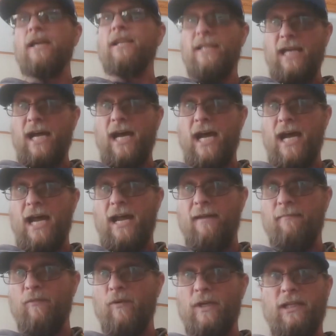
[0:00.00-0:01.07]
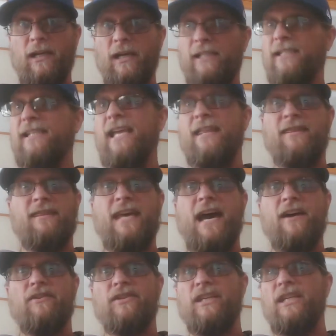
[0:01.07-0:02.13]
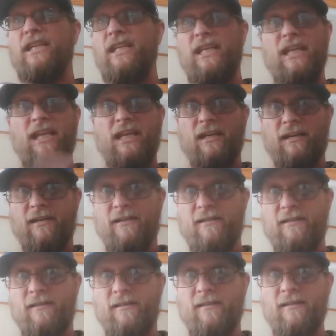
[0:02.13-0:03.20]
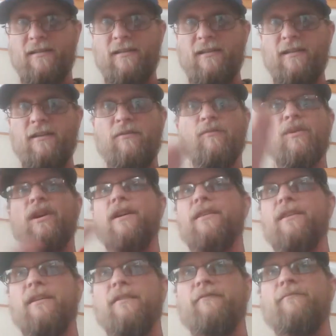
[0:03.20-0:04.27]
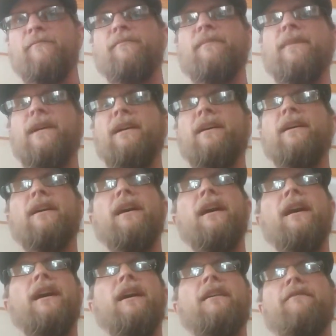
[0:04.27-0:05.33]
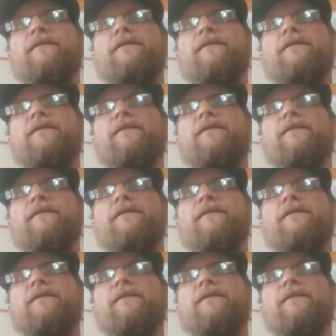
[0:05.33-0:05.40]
time. We're talking 10,000 years worth of